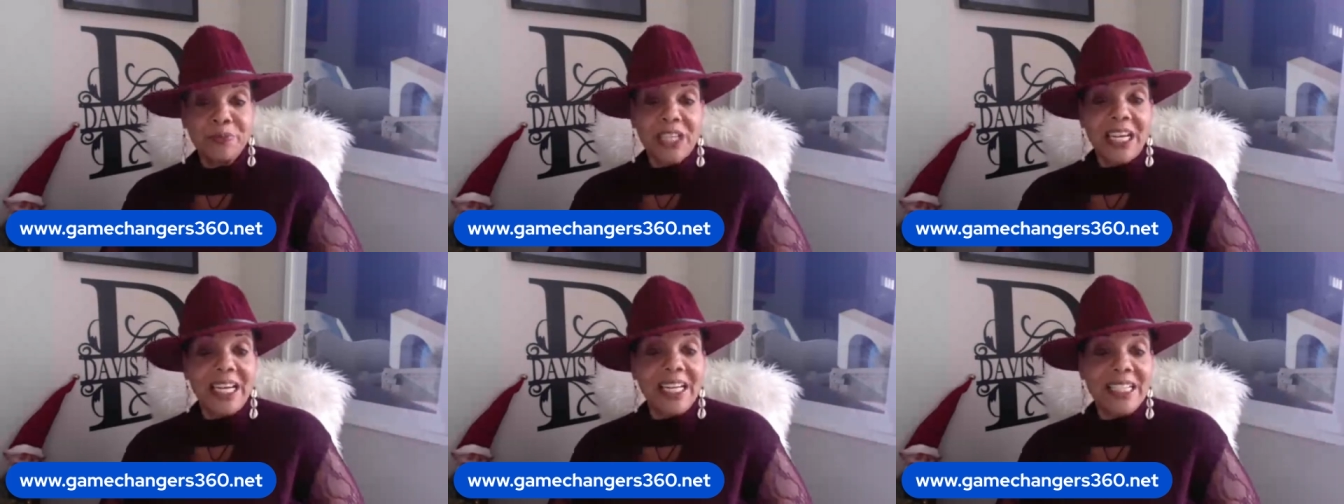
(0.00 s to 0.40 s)

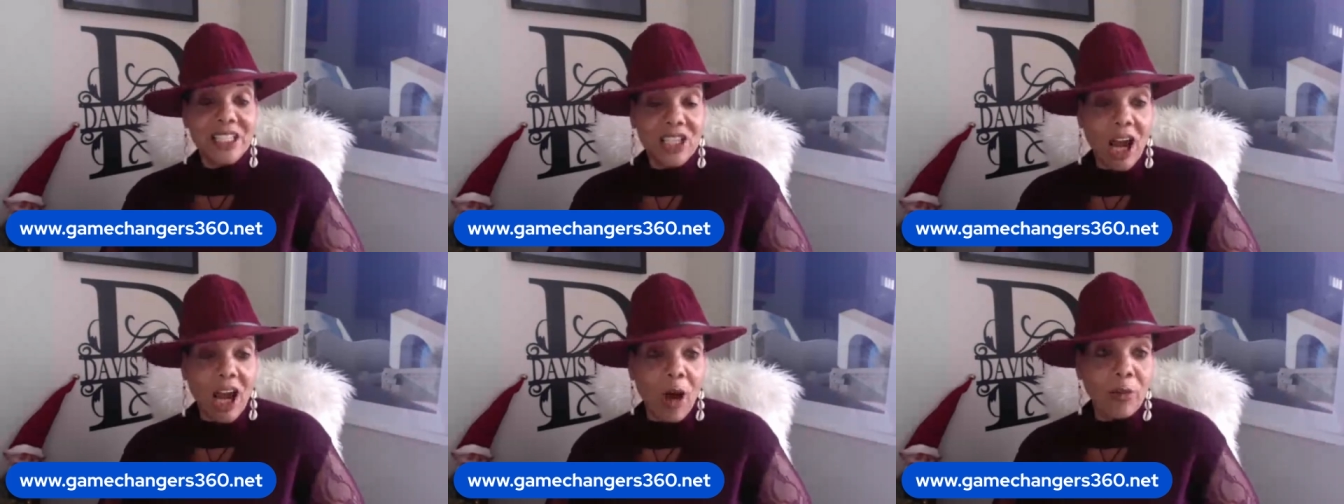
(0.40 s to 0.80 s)
It is
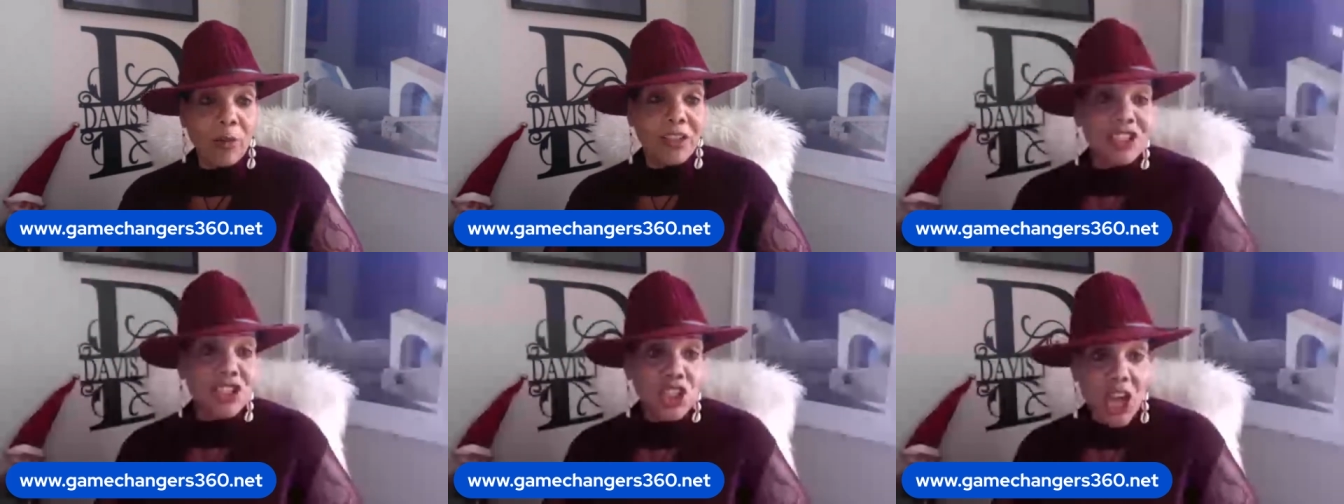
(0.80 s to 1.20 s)
called
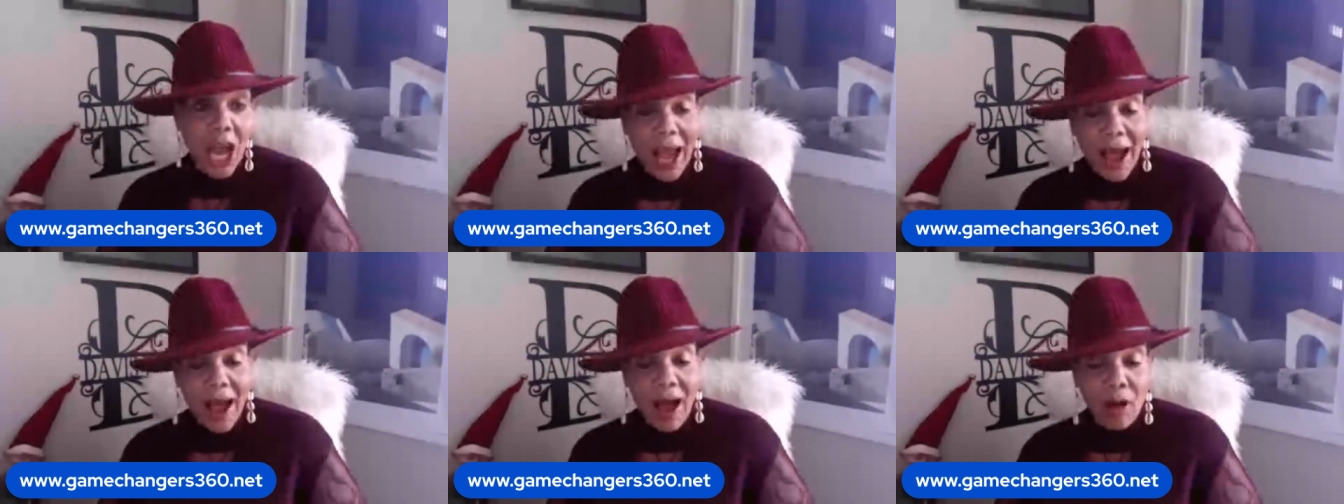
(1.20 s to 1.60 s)
the
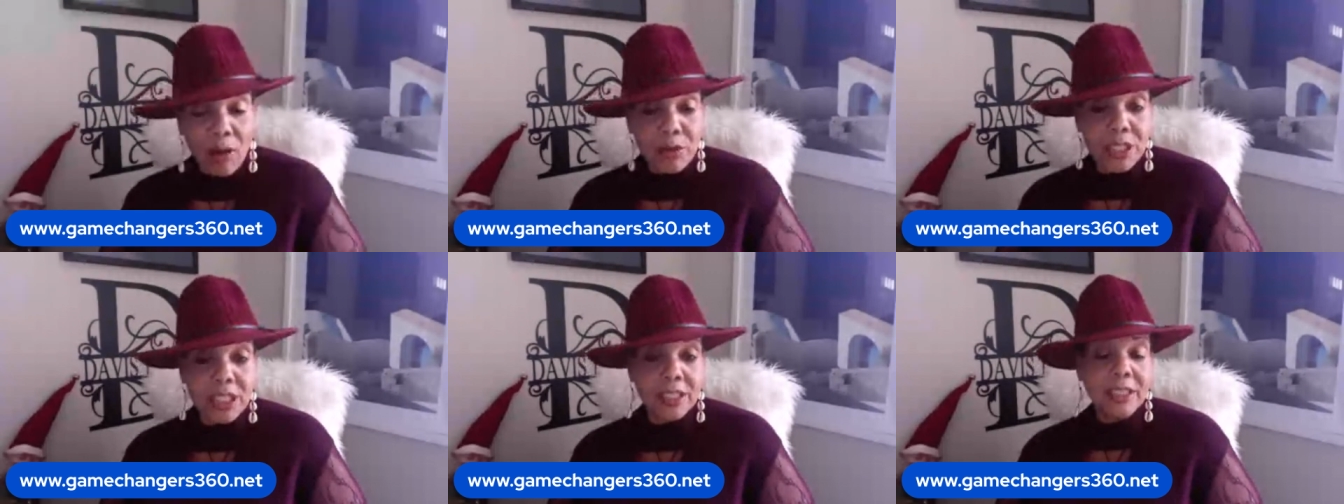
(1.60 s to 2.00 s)

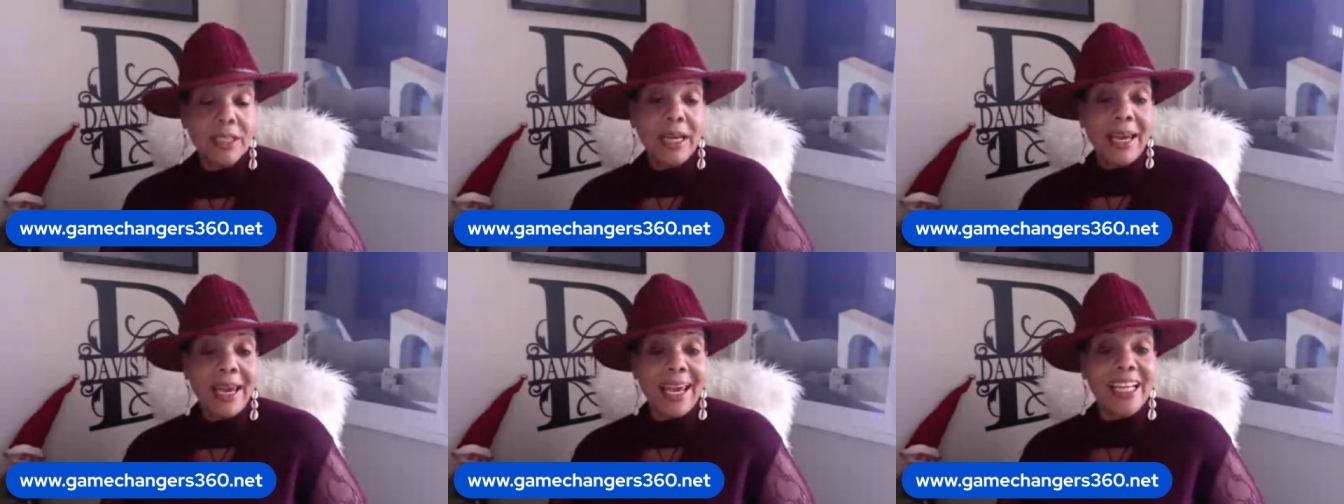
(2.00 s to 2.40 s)
Child
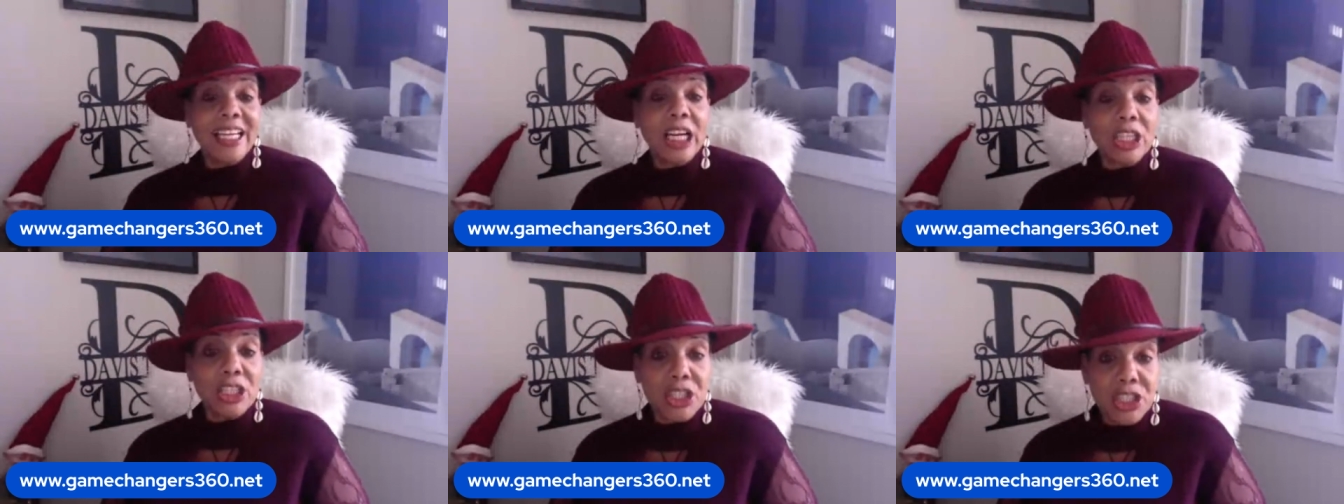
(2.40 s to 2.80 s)
an
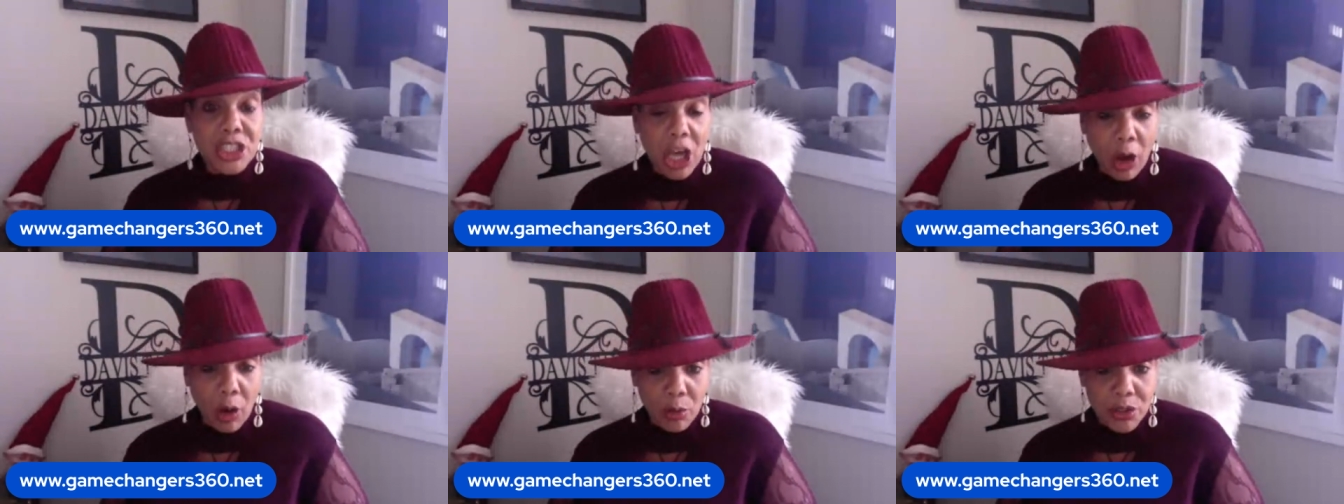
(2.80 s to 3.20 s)

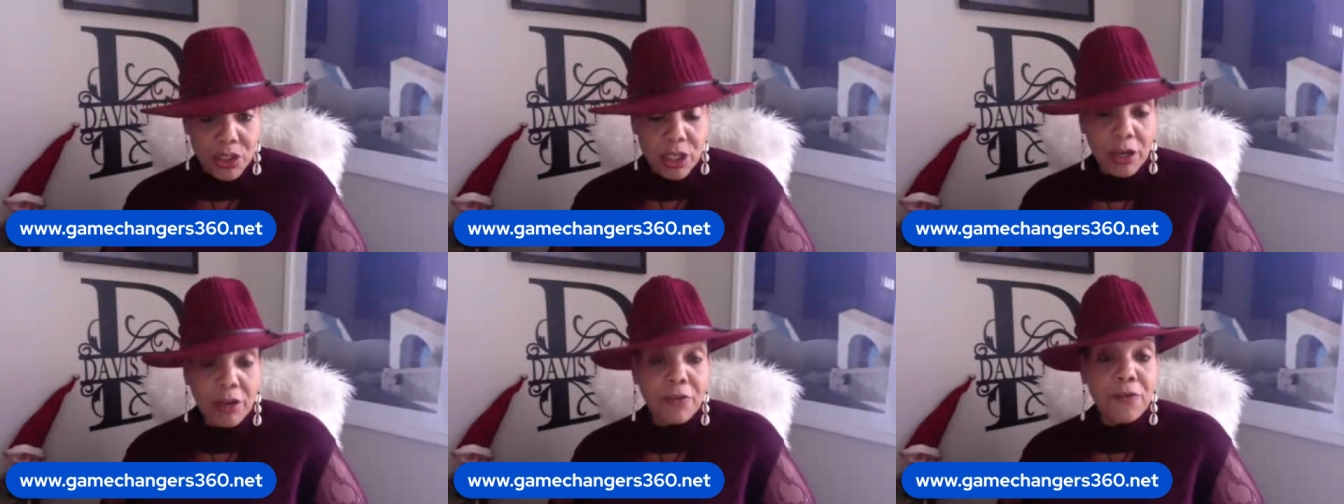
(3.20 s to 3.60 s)
adult
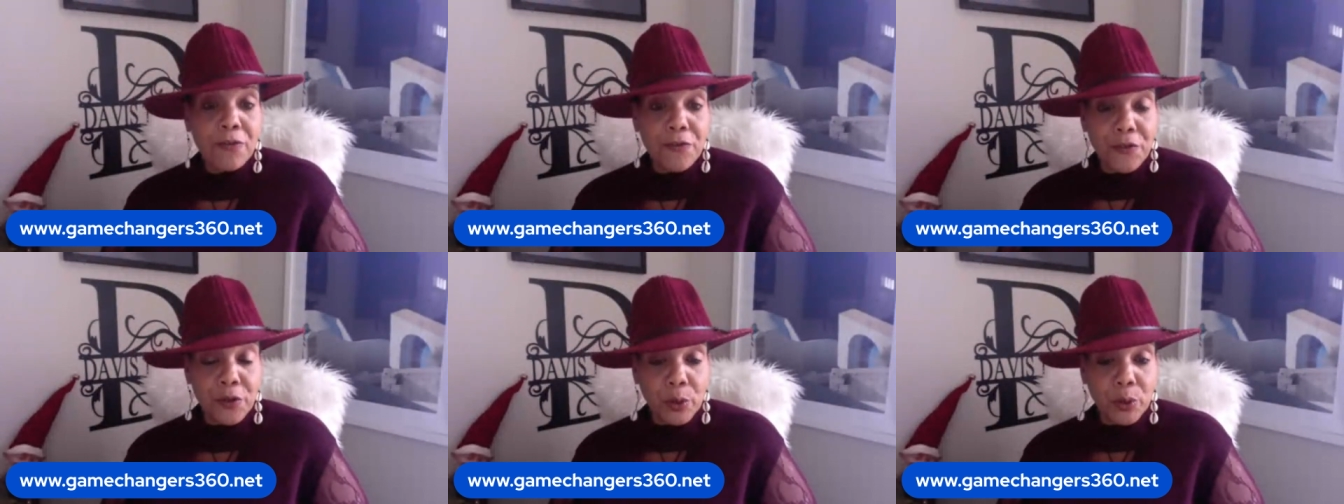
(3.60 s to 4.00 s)

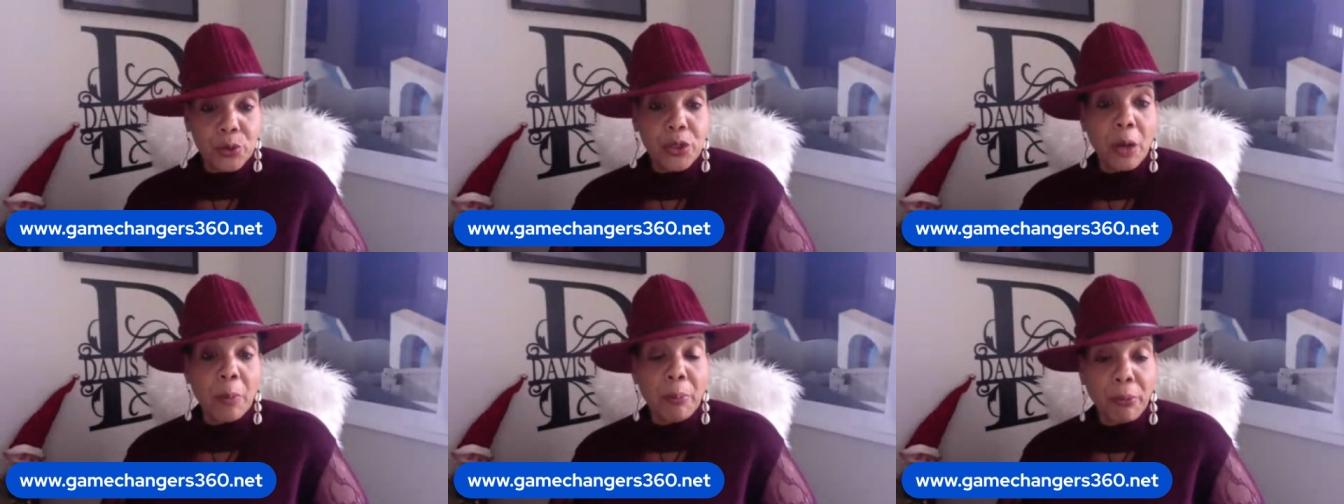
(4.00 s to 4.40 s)
food
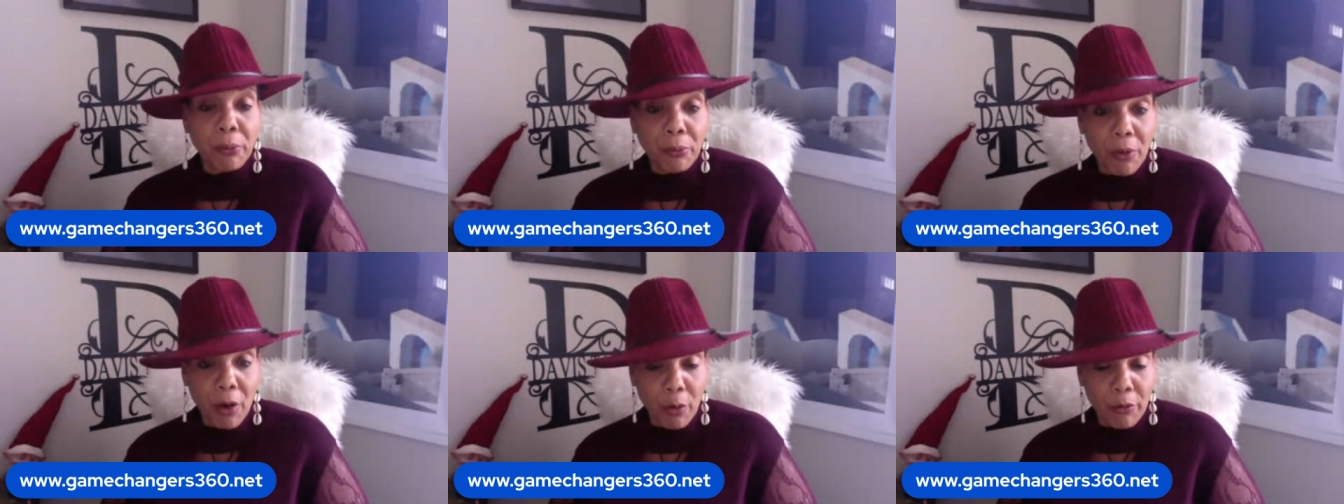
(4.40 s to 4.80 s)

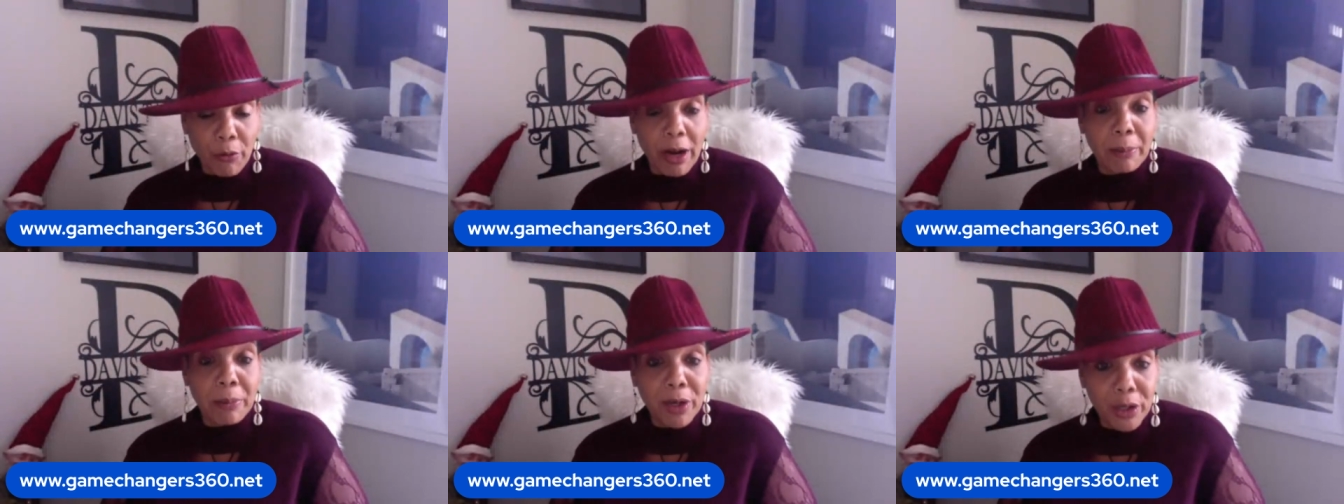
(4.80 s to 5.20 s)

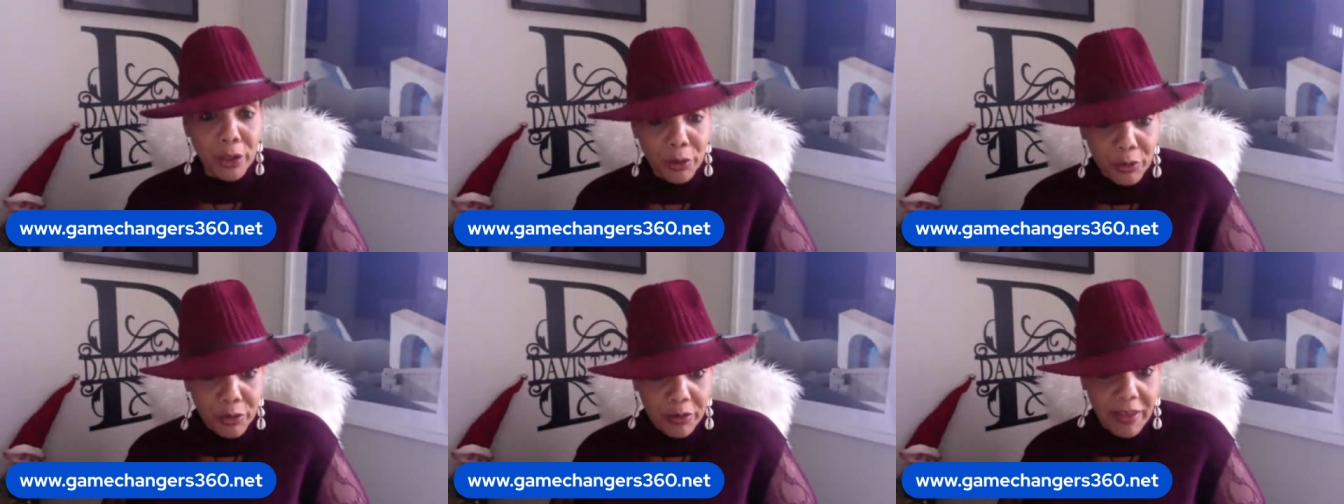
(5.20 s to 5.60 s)
program.
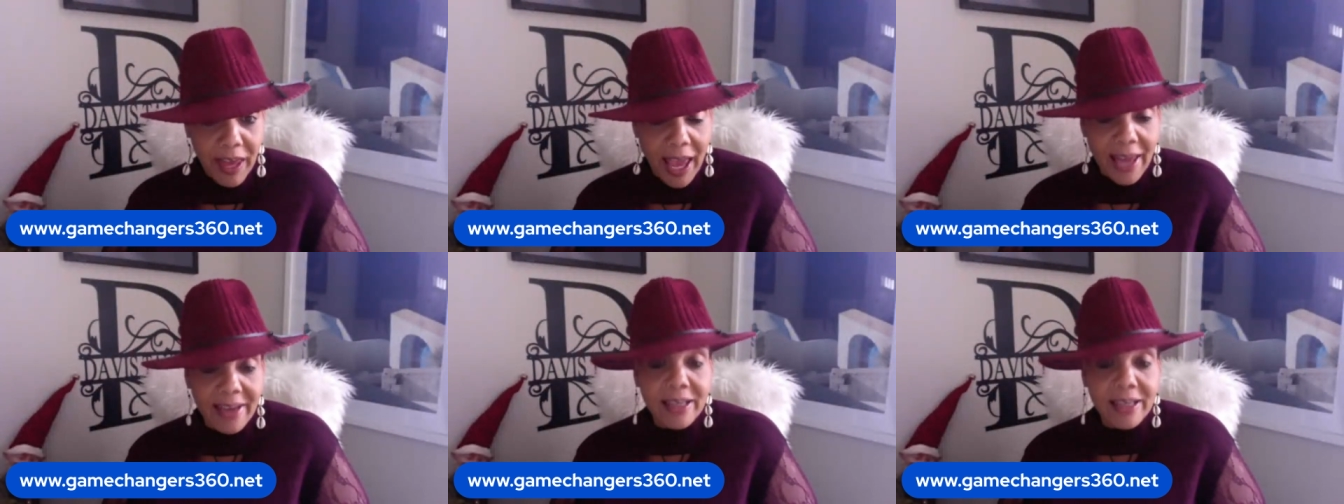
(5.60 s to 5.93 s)
Google that.